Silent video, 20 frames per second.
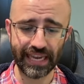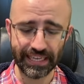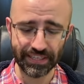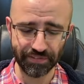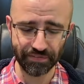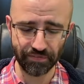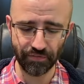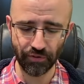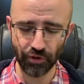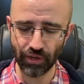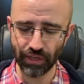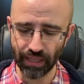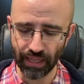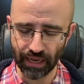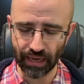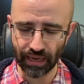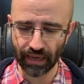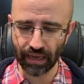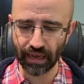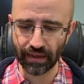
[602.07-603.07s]
is
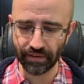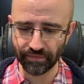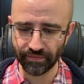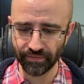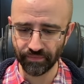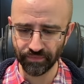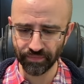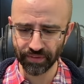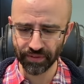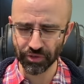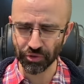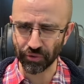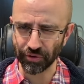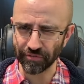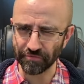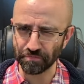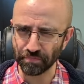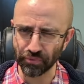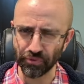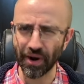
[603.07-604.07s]
full of sort
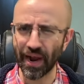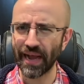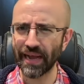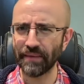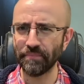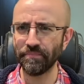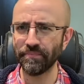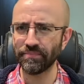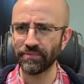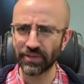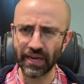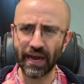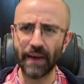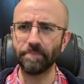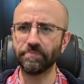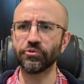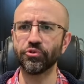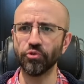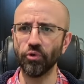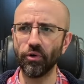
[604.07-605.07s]
of prime
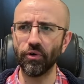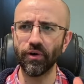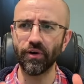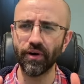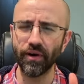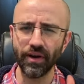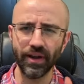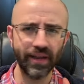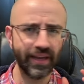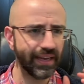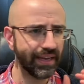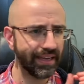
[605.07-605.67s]
top drawer,